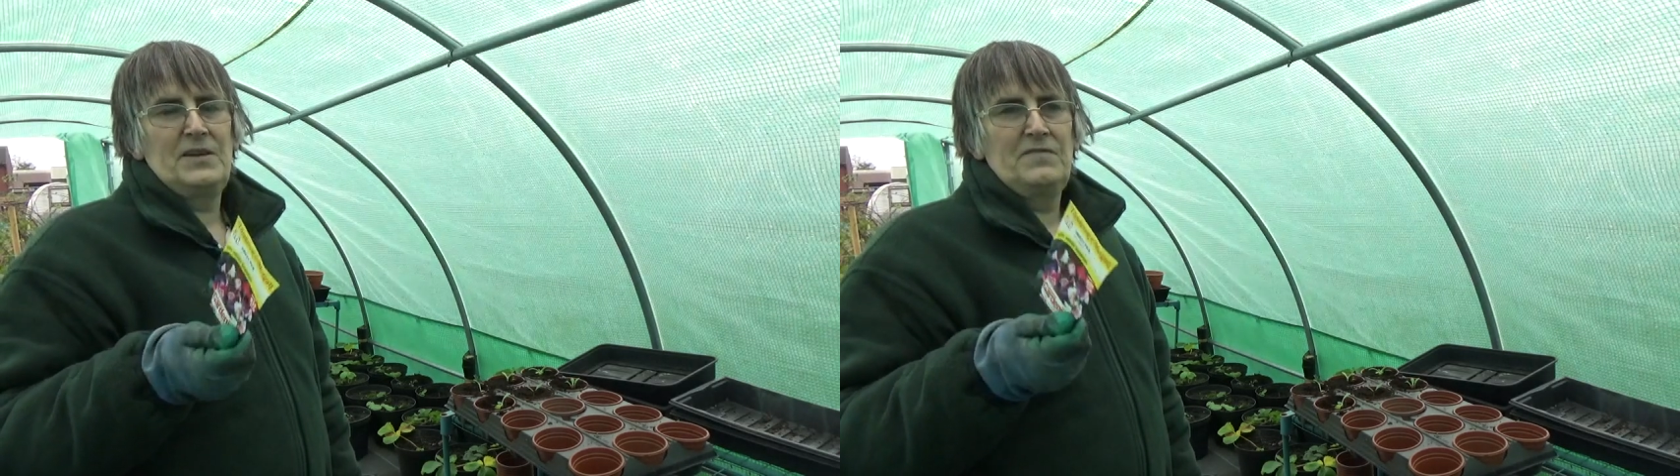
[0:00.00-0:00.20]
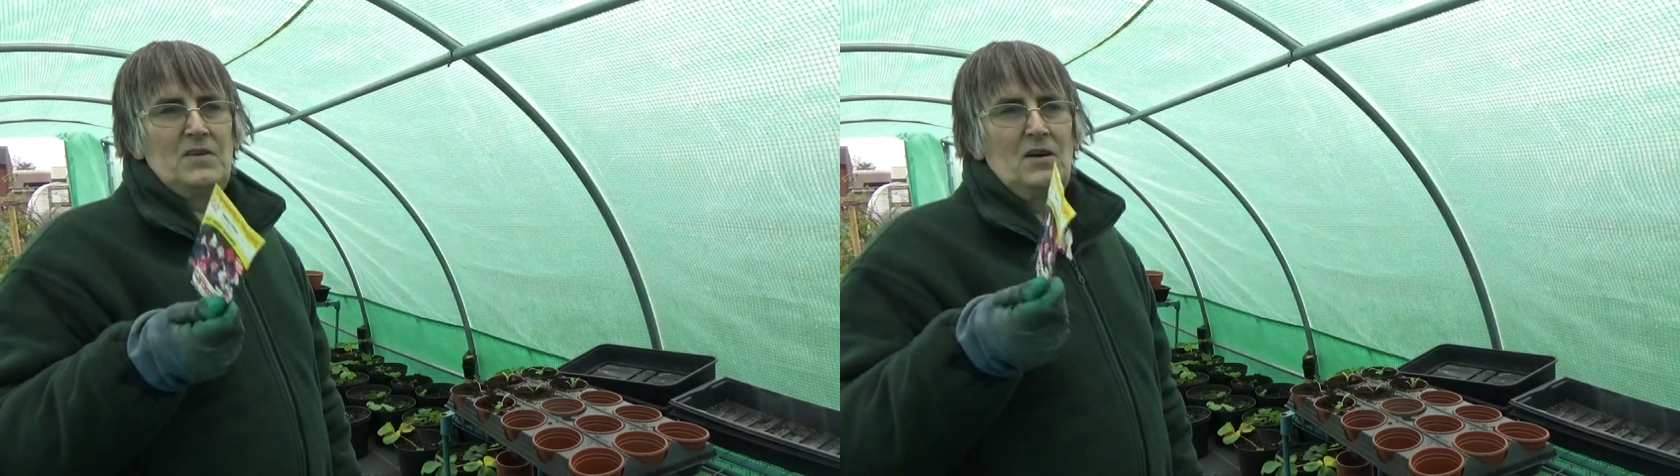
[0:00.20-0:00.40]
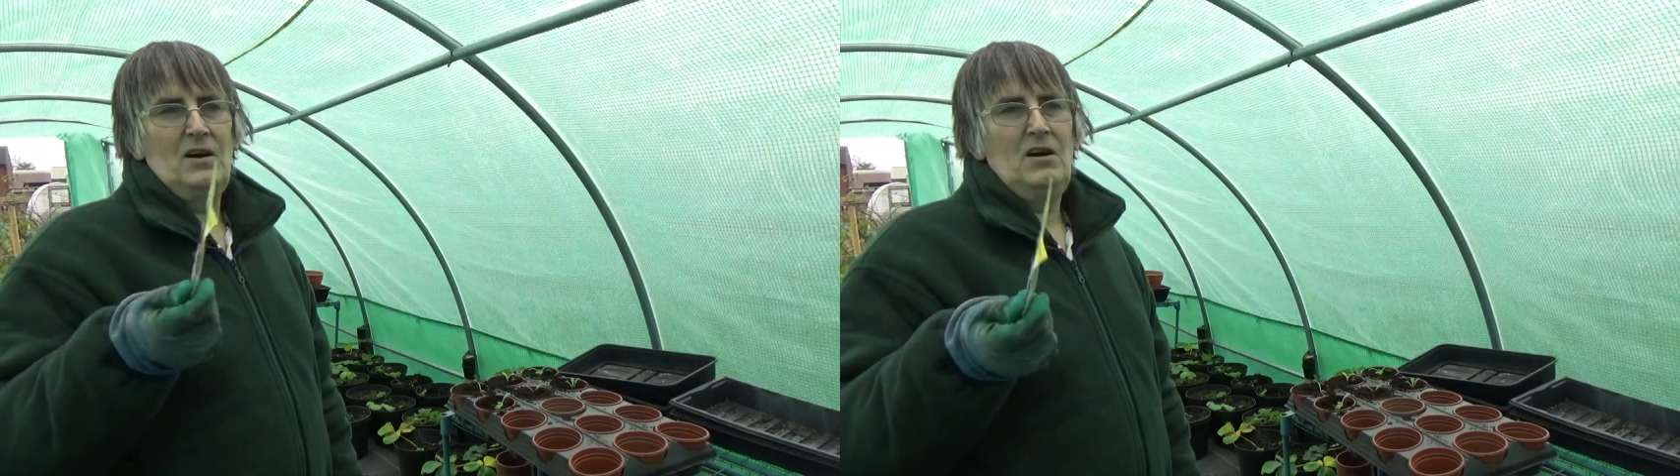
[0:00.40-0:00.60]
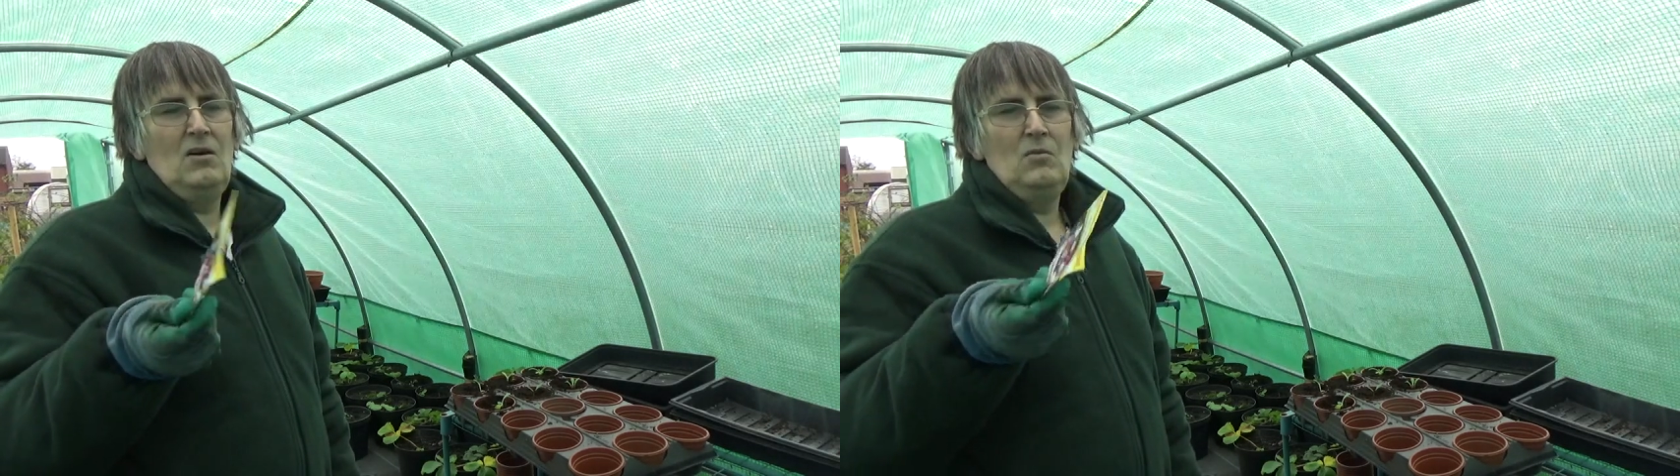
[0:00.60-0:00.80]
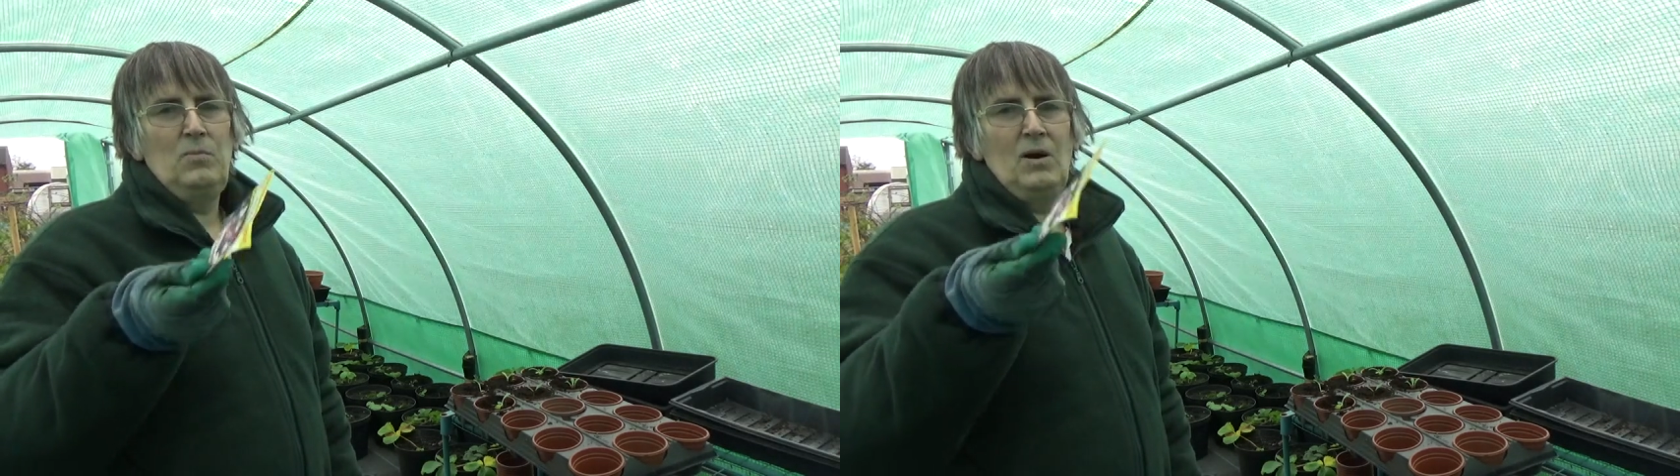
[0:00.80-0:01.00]
I've got a
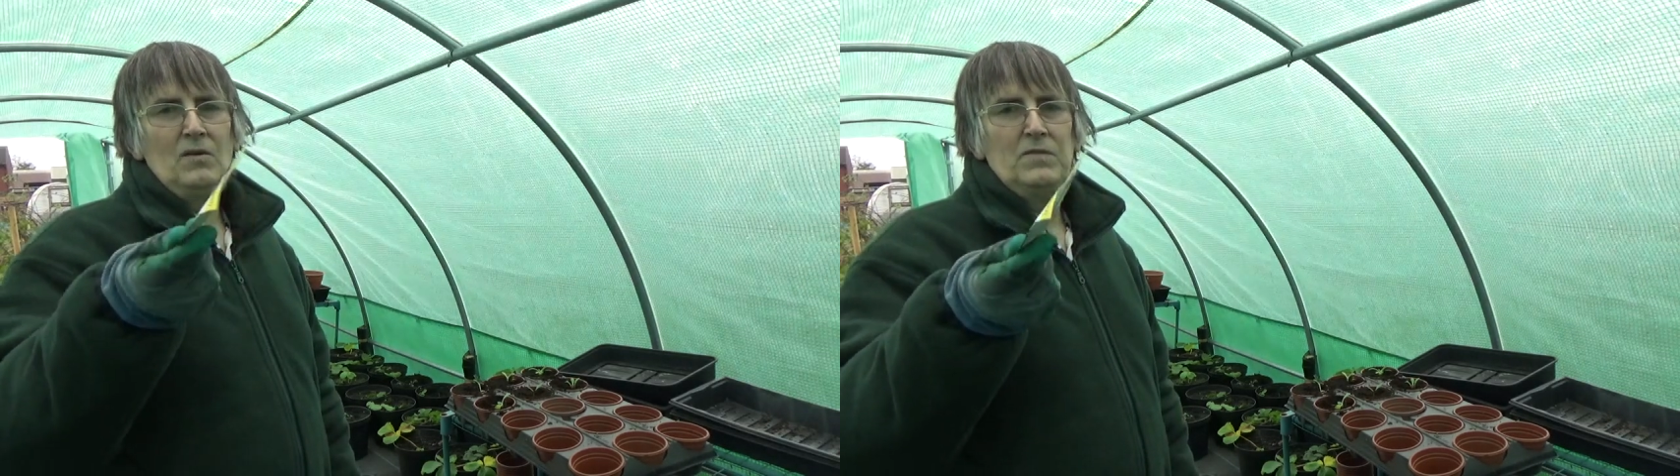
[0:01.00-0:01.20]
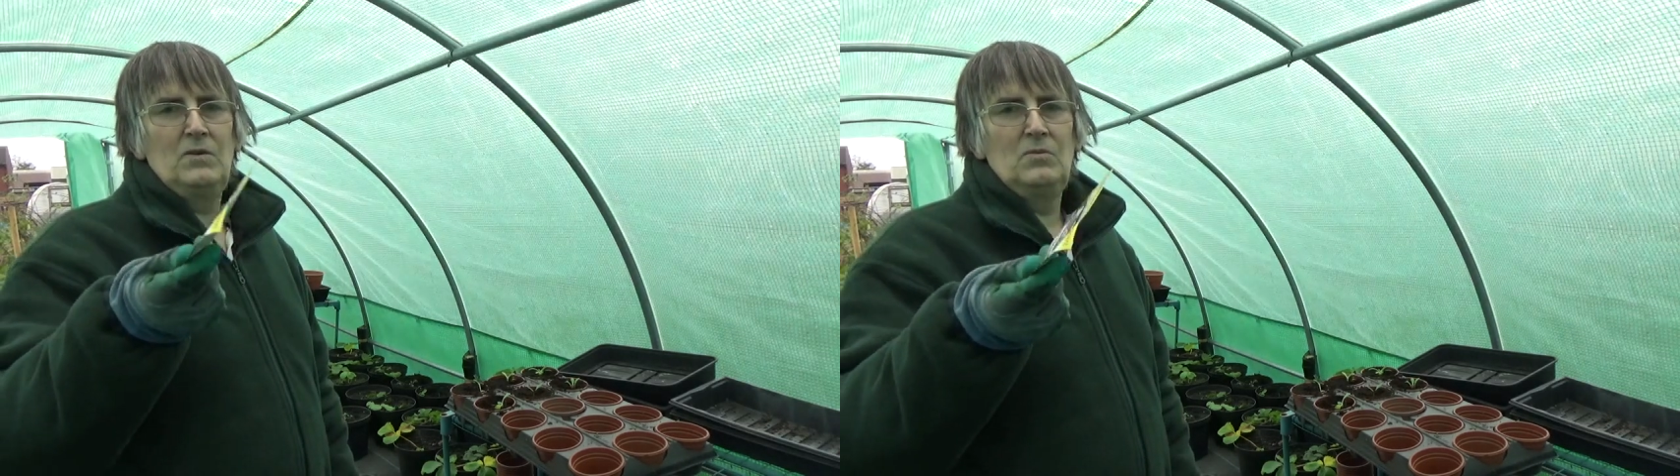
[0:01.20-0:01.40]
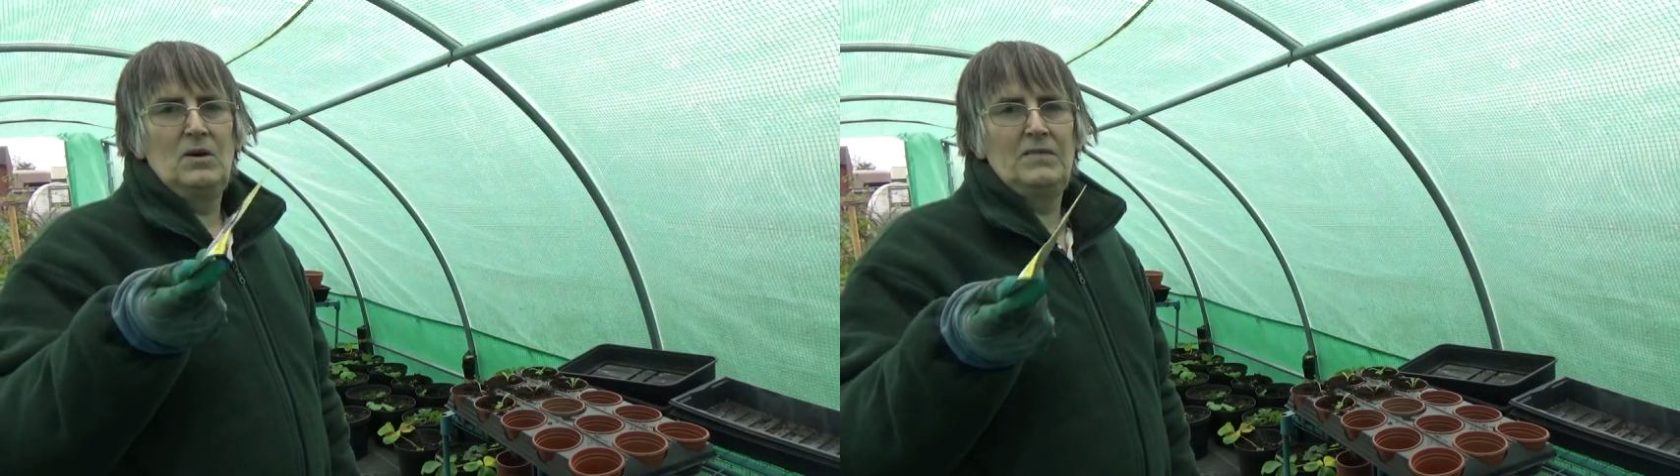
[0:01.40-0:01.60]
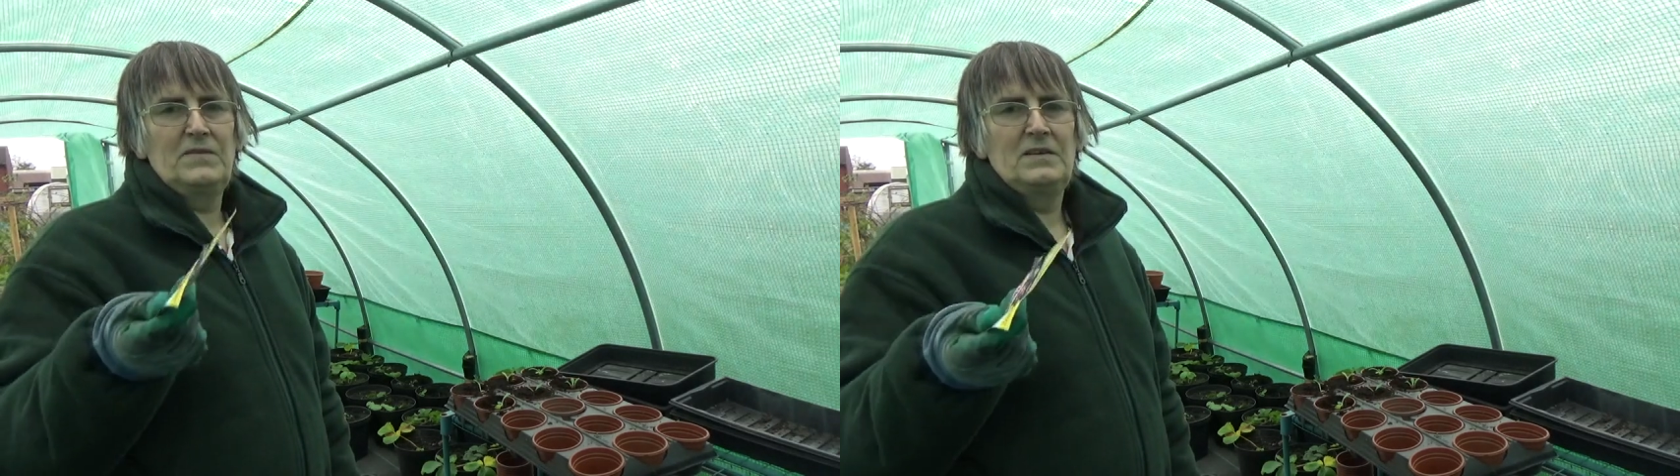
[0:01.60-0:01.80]
whole pot full,